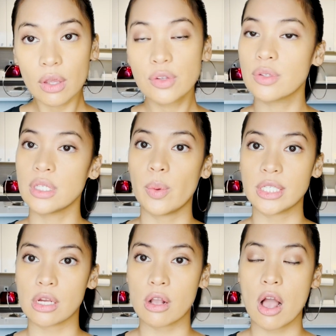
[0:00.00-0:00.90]
So
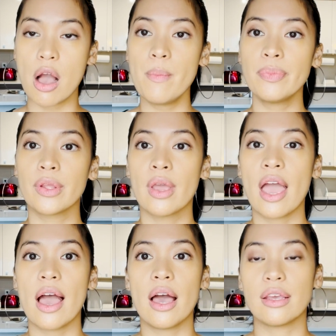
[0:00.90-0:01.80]
stillwhite.com.
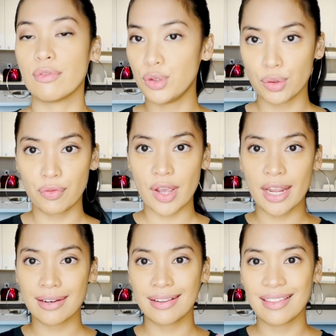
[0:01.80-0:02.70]
You'll
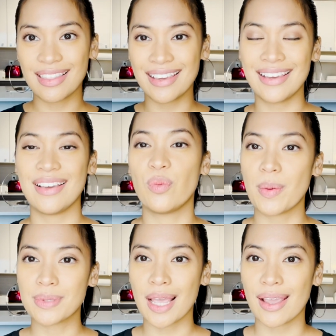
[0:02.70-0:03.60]
find the
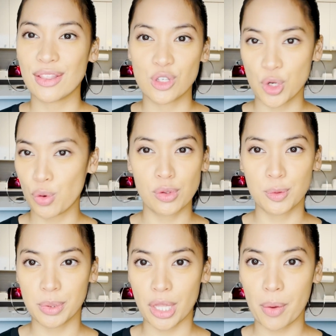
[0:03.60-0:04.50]
website in the show notes
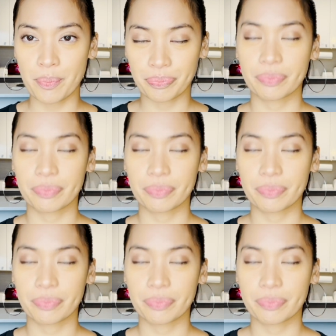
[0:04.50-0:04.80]
below.